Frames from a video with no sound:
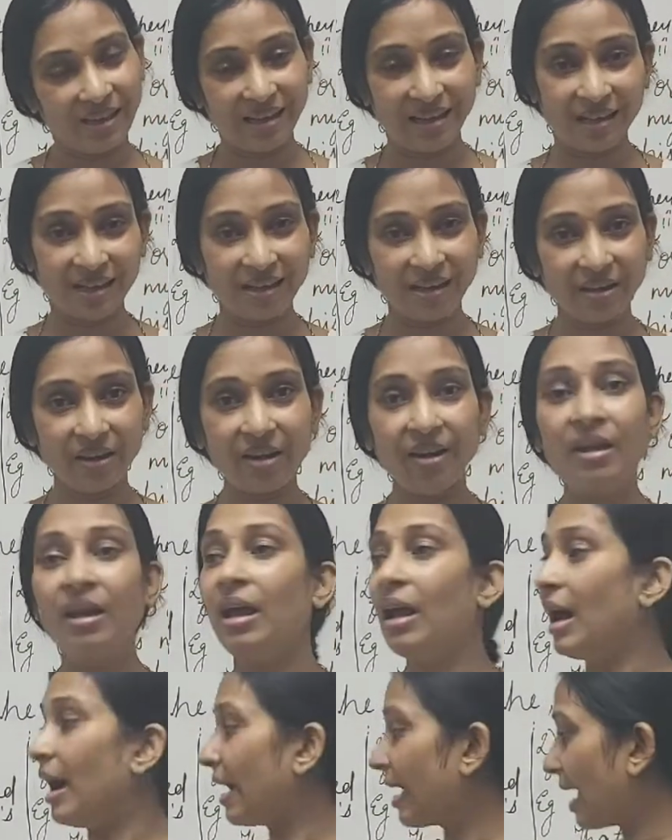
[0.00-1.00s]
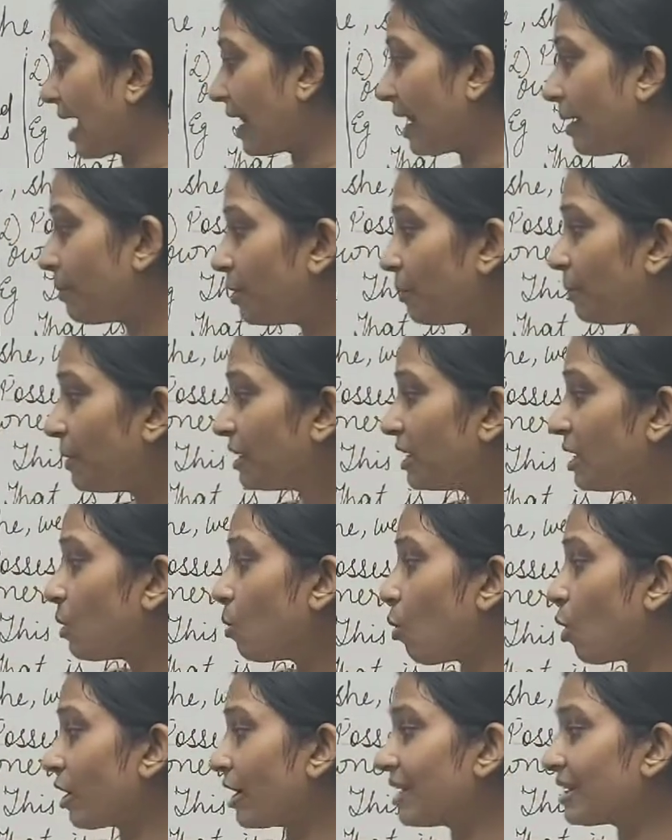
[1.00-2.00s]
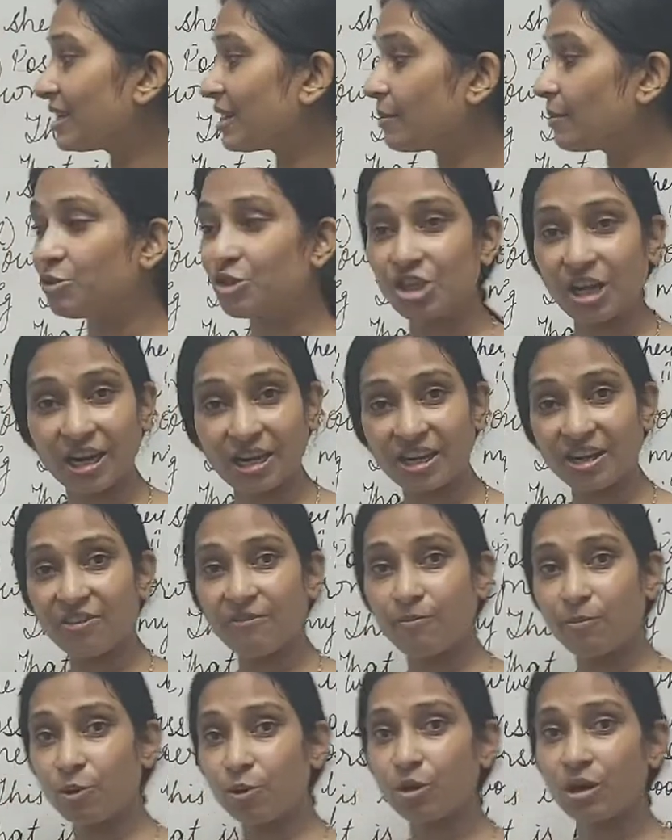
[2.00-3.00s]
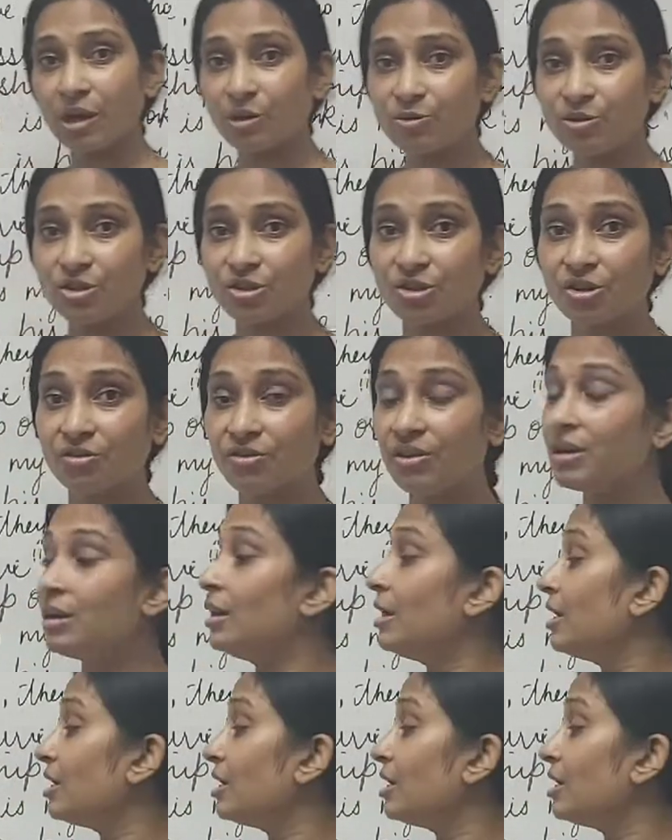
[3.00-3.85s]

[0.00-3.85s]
Clear? Again, I am repeating, what are subjective pronouns, children?